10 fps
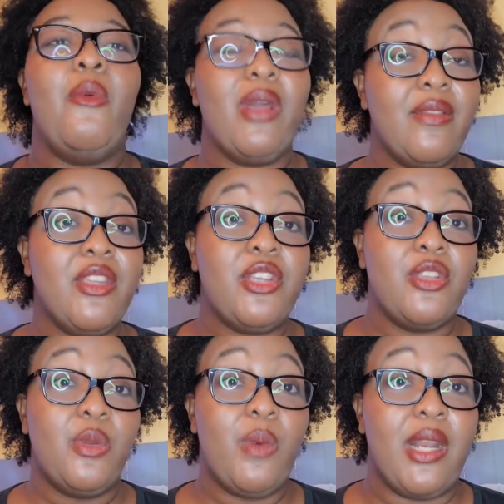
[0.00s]
one of the
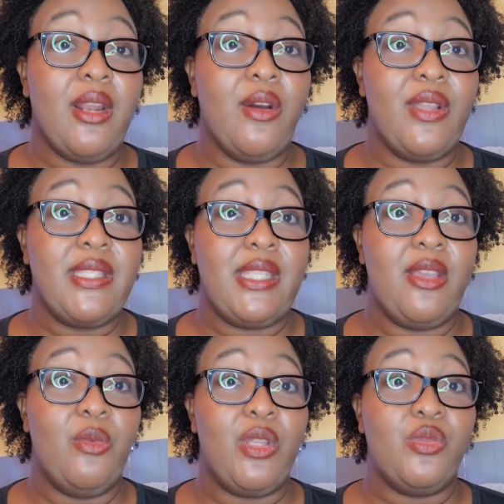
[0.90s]
shows we wanted to go and
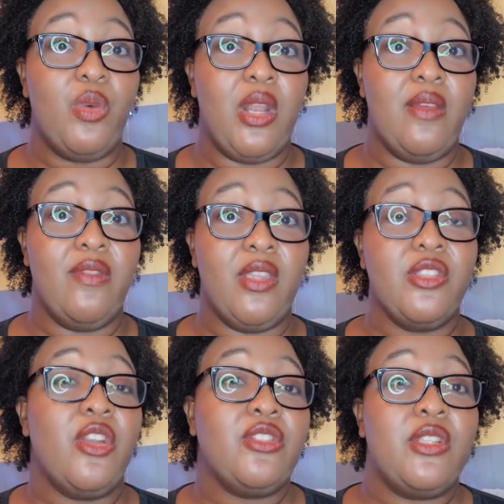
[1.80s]
see was one of the
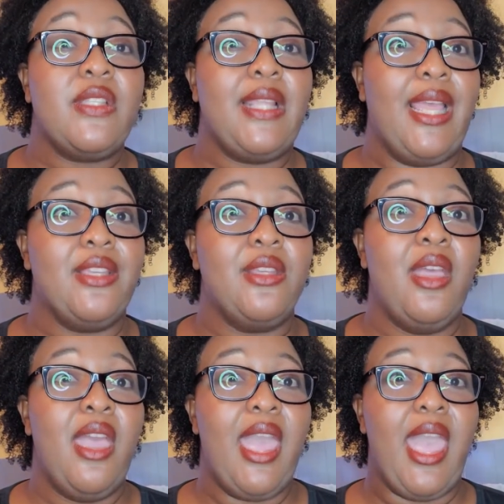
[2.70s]
Cirque du Soleil
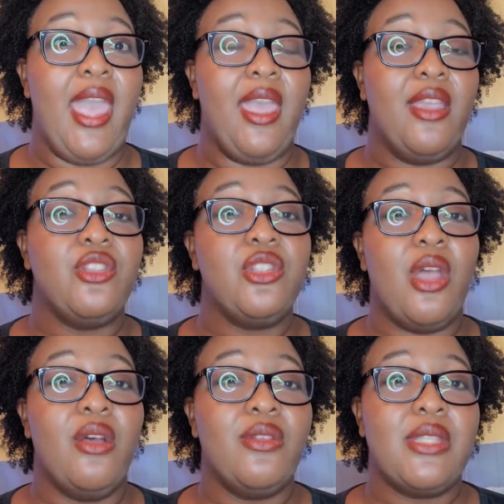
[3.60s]

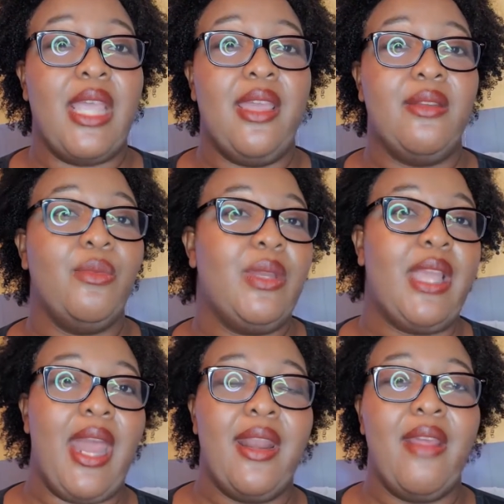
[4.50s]
shows, and we
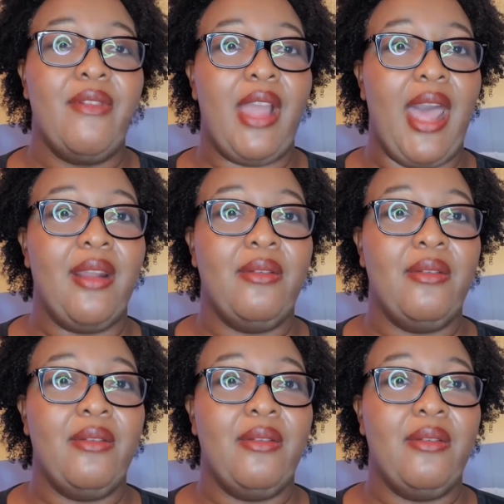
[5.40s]
kind of never got